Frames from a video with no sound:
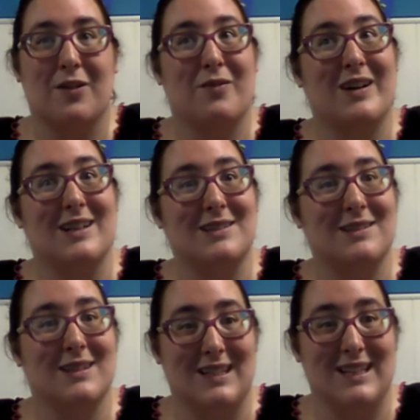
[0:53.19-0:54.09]
Well,
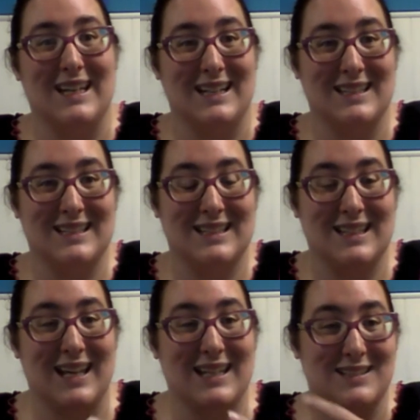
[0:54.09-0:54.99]
yeah.
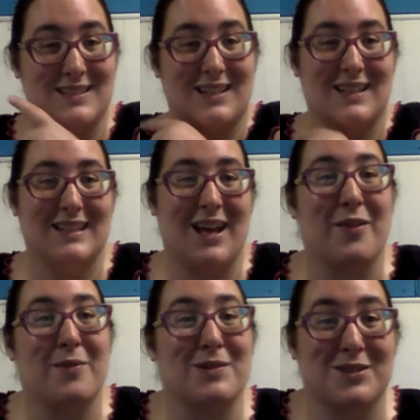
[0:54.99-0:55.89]
And now
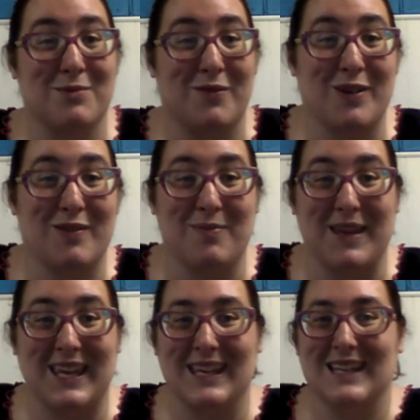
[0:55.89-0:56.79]
the books are moving with
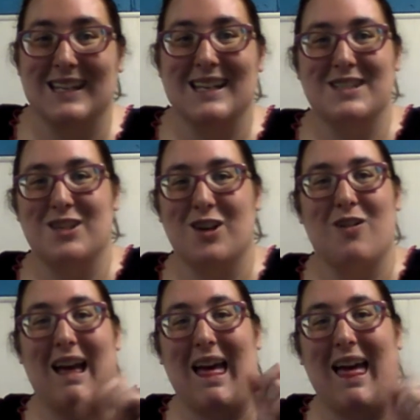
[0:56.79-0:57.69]
me.
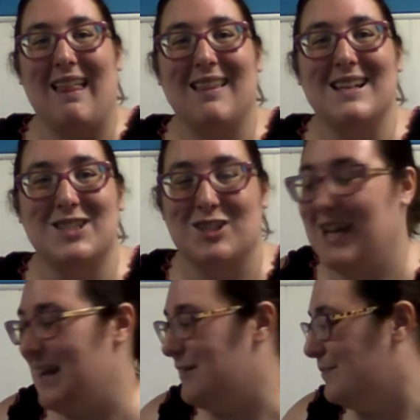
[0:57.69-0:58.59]
So let's
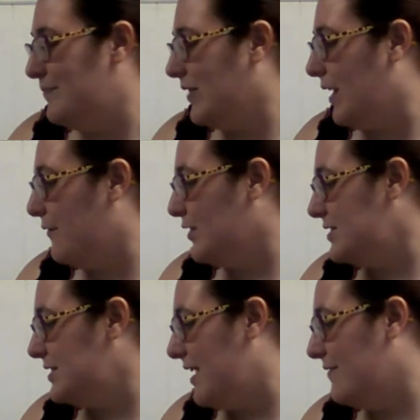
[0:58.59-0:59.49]
look at them.
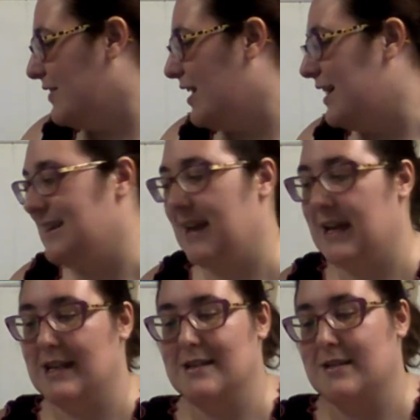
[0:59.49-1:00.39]
First, I've got
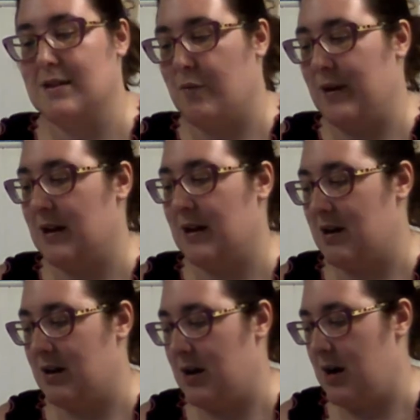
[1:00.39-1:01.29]
Elena's. We got
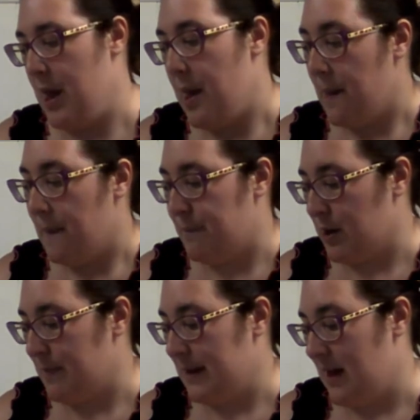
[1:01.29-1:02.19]
her
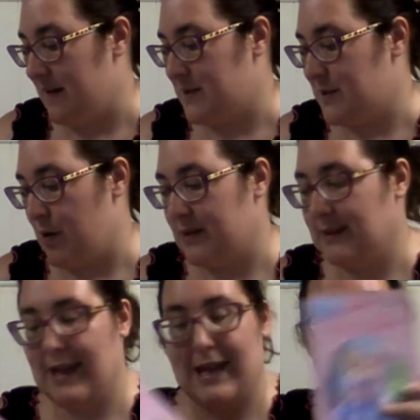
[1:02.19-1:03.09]
Barbie of
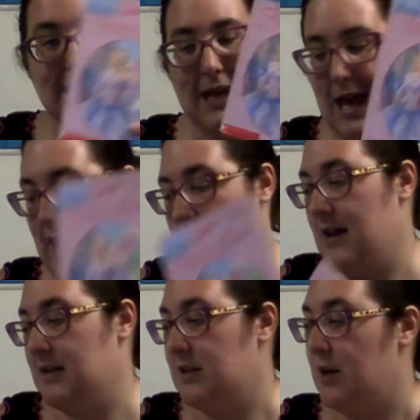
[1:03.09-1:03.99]
Swan Lake
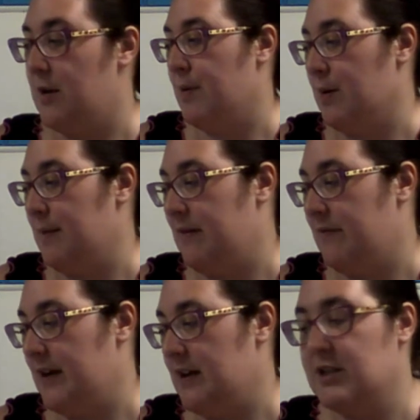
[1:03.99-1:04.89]
and Barbie
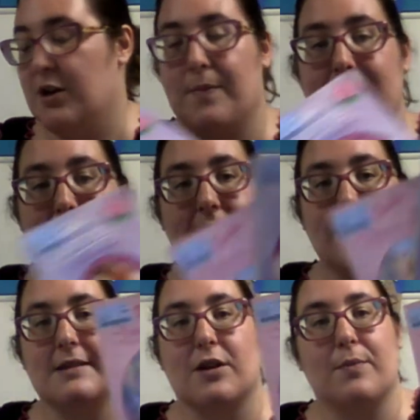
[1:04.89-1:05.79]
Fairytopia.
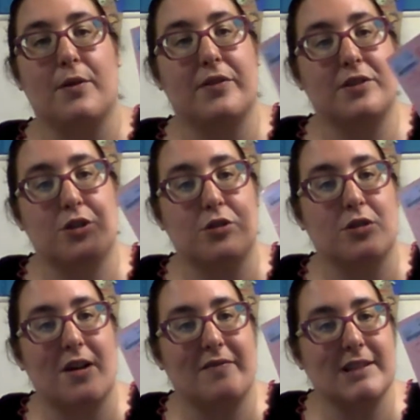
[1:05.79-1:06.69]
These are both
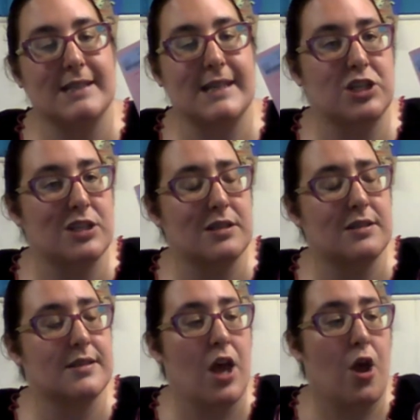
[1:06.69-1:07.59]
junior
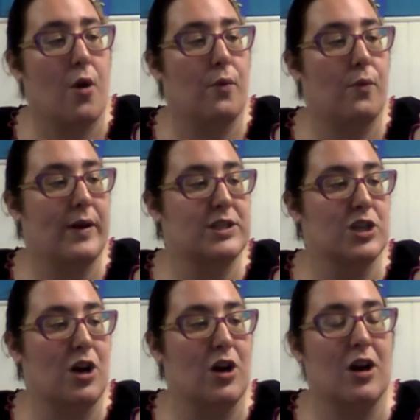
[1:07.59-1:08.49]
novelizations,
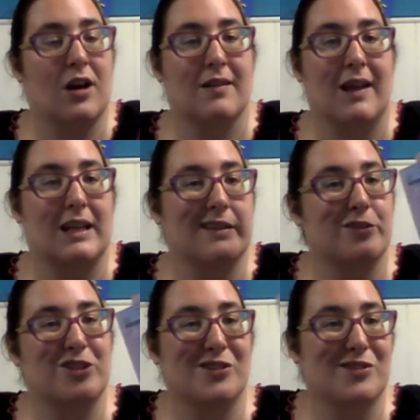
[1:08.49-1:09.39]
which are like
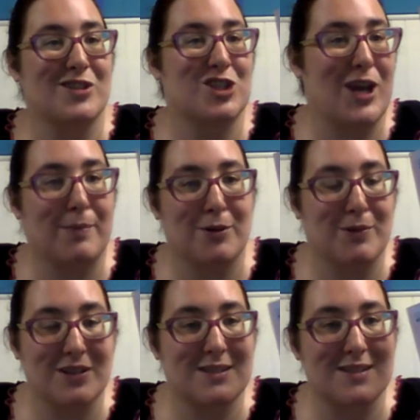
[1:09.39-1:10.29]
little children's chapter
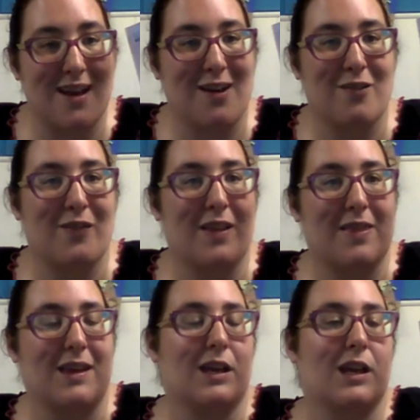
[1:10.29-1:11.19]
books of
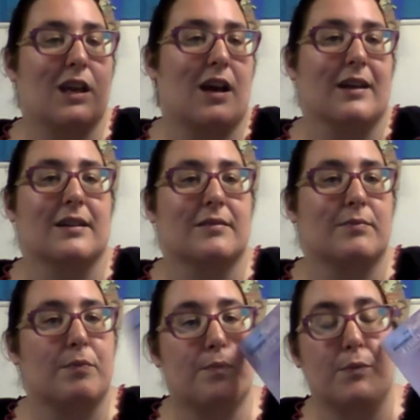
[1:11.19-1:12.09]
the
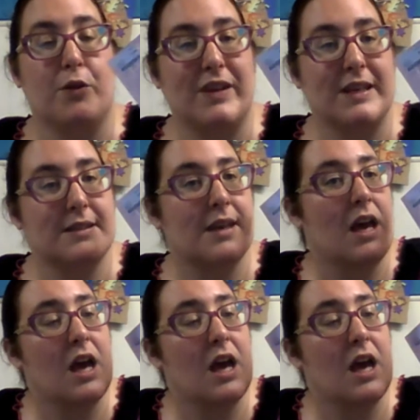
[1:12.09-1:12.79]
movies.